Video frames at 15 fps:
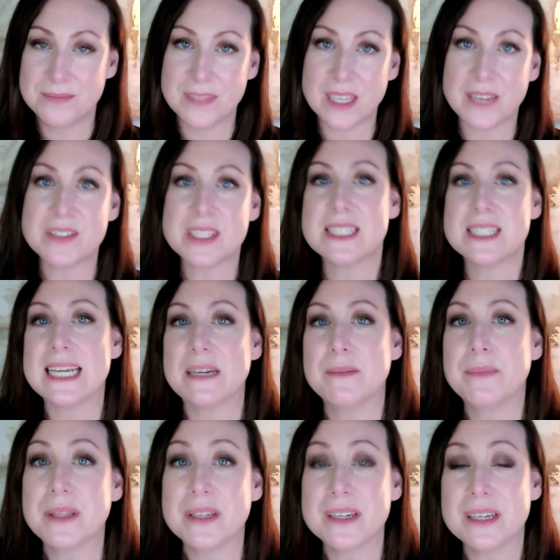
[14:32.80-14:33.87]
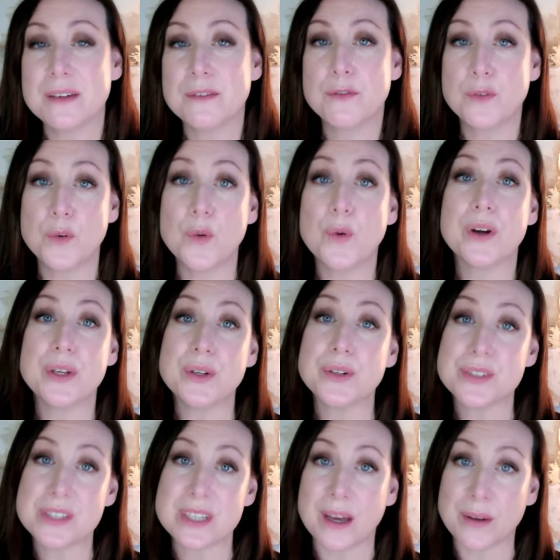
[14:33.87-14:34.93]
of sustainability for
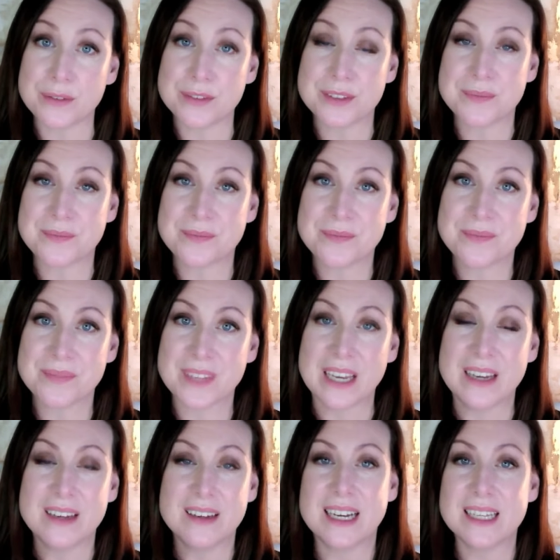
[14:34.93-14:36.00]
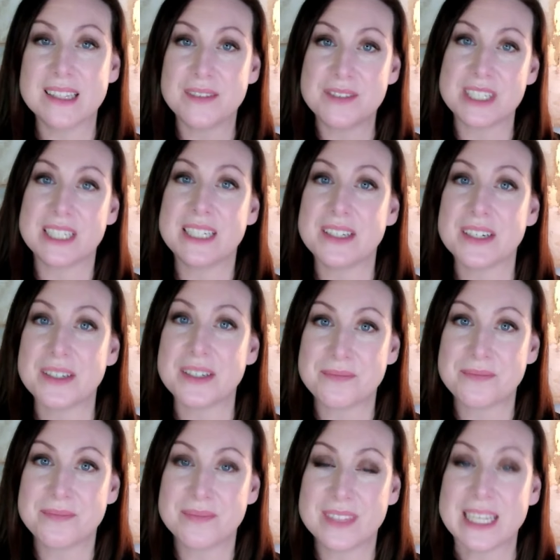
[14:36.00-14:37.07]
yourself? I'd love to hear.
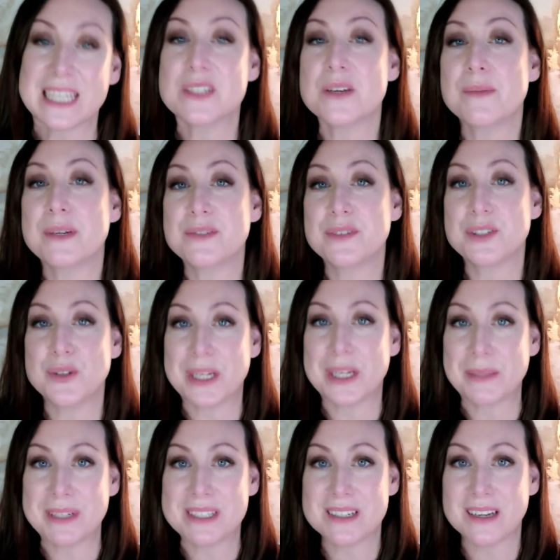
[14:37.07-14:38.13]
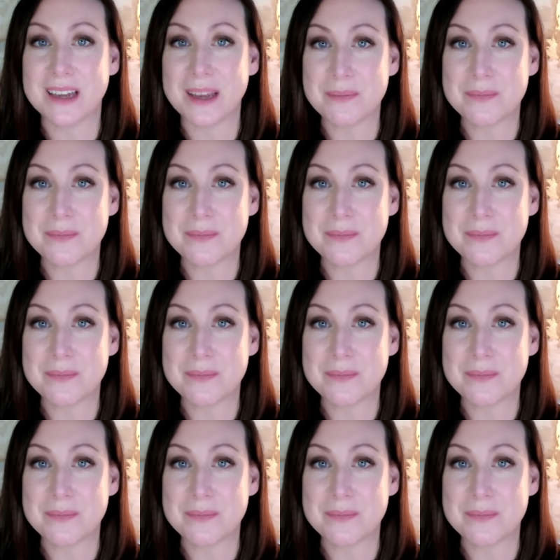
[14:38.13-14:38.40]
Thanks so much for joining me today.